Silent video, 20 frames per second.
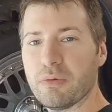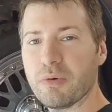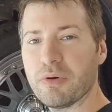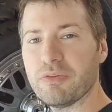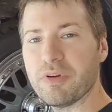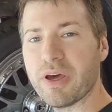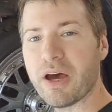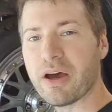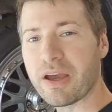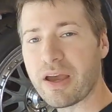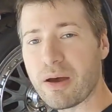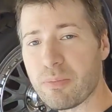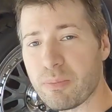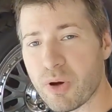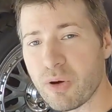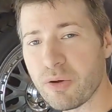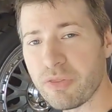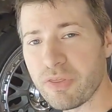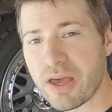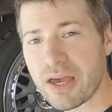We've now got
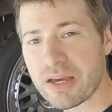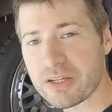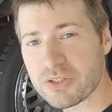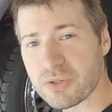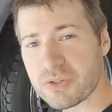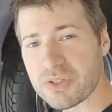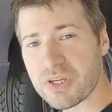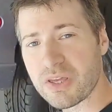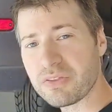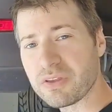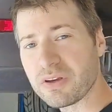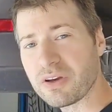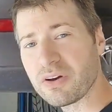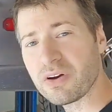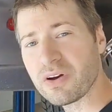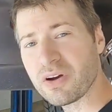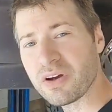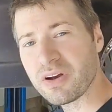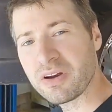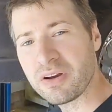both axles on the
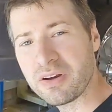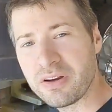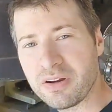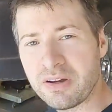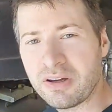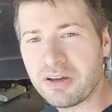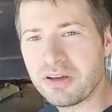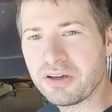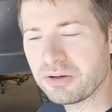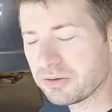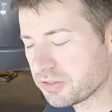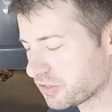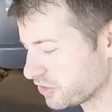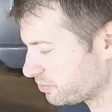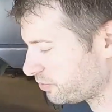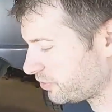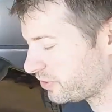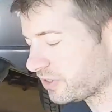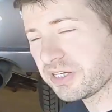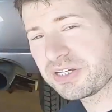car, which
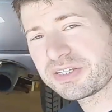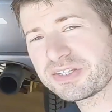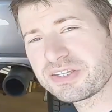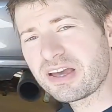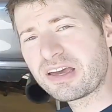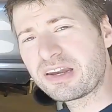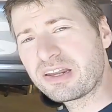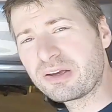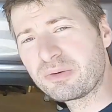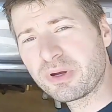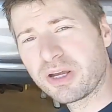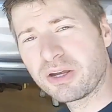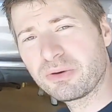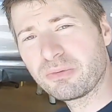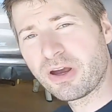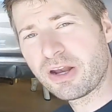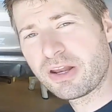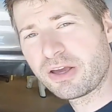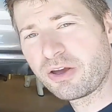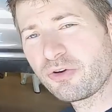is pretty exciting. We're
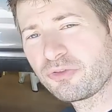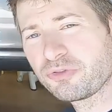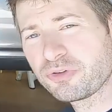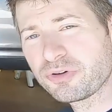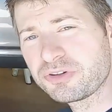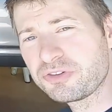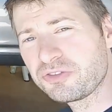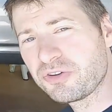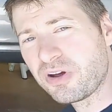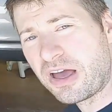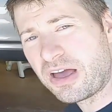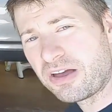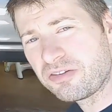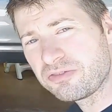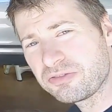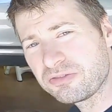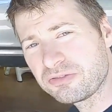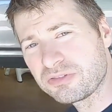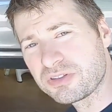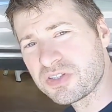getting ready to go for a drive.